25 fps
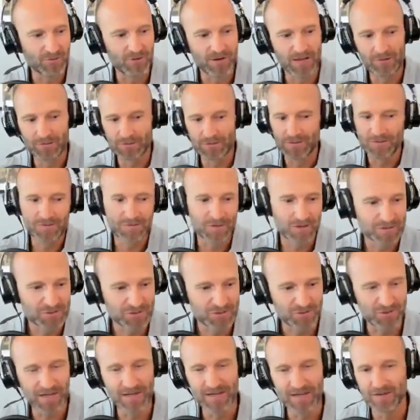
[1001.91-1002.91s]
when I was
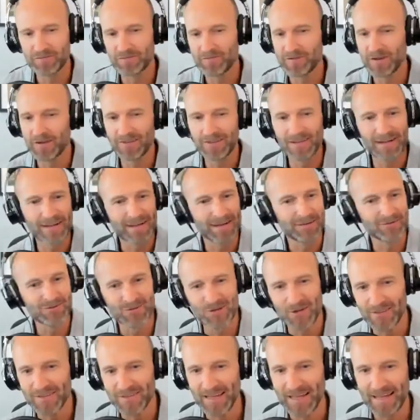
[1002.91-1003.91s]
frustrated, felt like I was
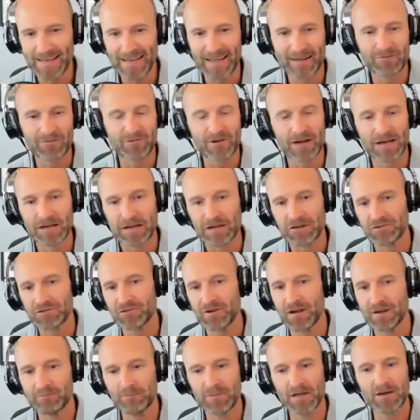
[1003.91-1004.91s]
on that never-ending
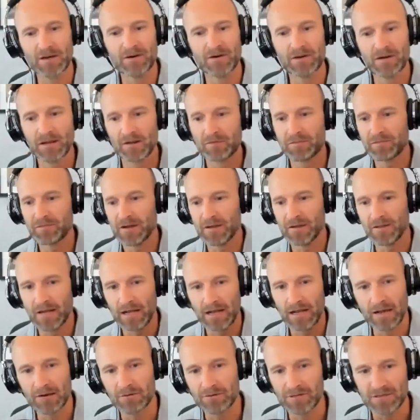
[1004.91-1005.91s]
treadmill, and I felt
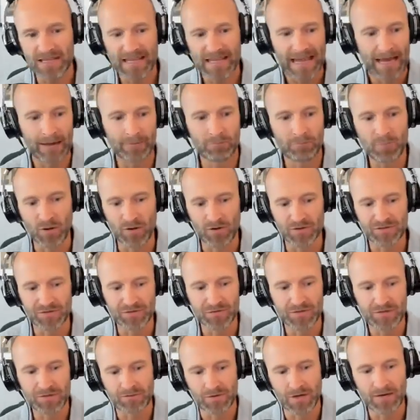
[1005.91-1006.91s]
like I was capped
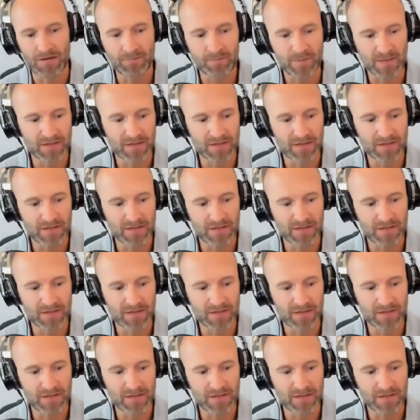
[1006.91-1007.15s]
personally, right?